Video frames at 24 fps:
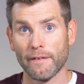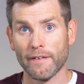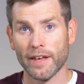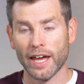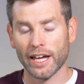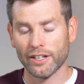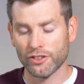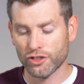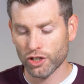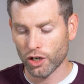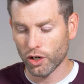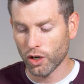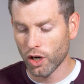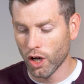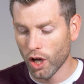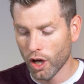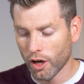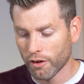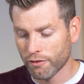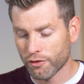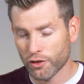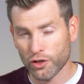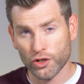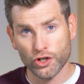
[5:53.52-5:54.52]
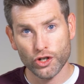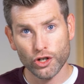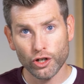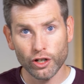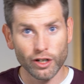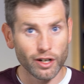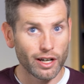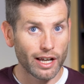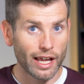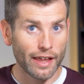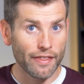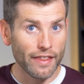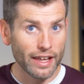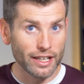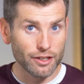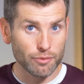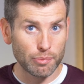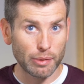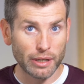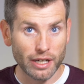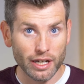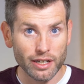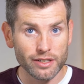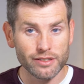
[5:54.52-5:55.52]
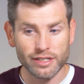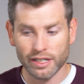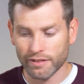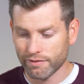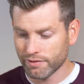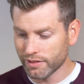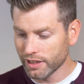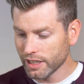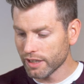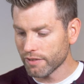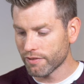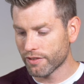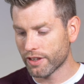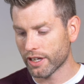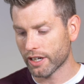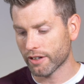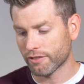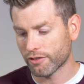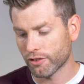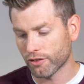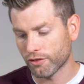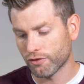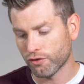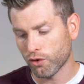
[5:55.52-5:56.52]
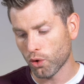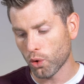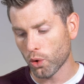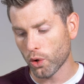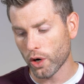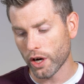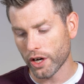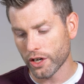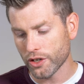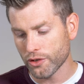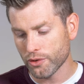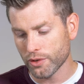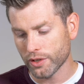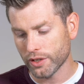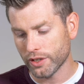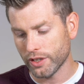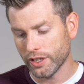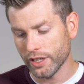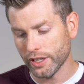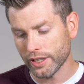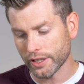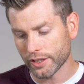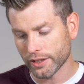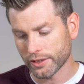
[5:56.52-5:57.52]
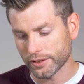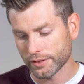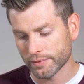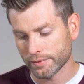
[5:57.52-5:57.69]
And so, for sure, and that's because they've lived there for 400 years.